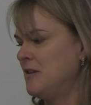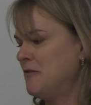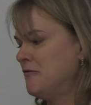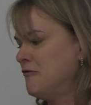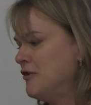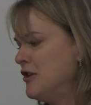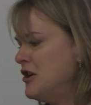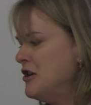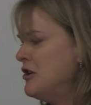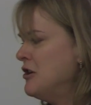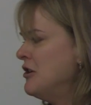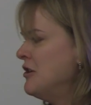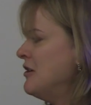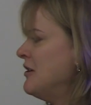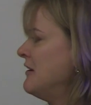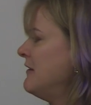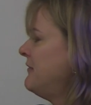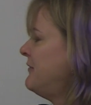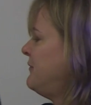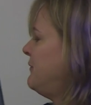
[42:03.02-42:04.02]
the
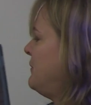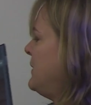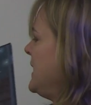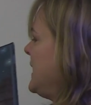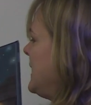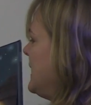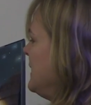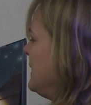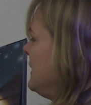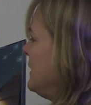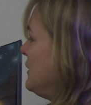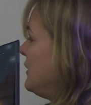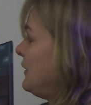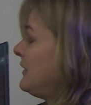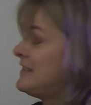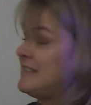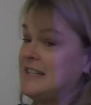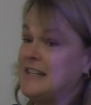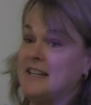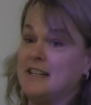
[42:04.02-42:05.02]
roof. We
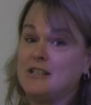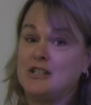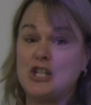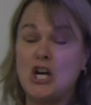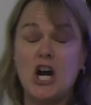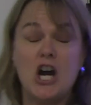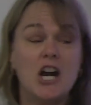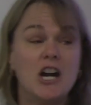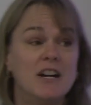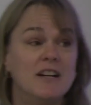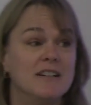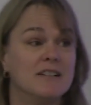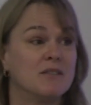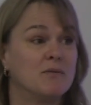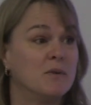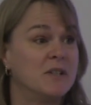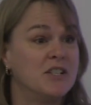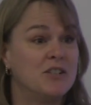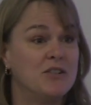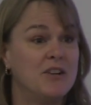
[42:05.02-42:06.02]
can see the
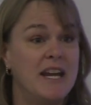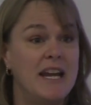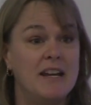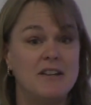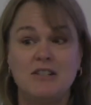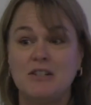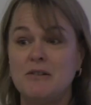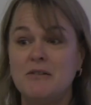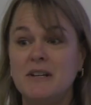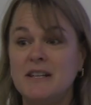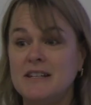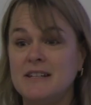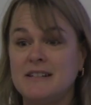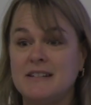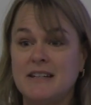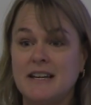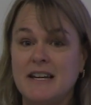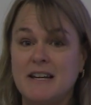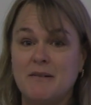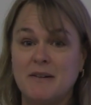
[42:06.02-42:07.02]
stars, which you can't do in the
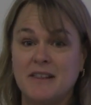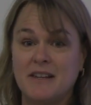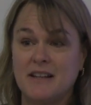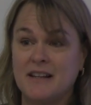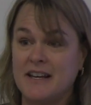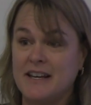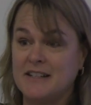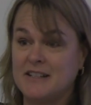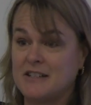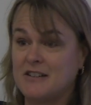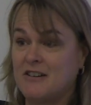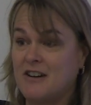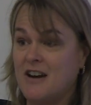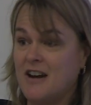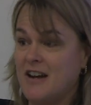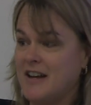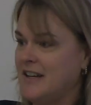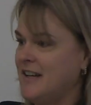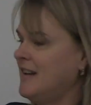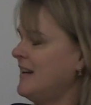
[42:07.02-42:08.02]
city when the lights are
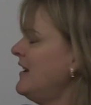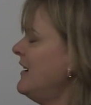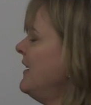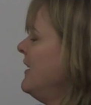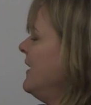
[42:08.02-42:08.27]
on.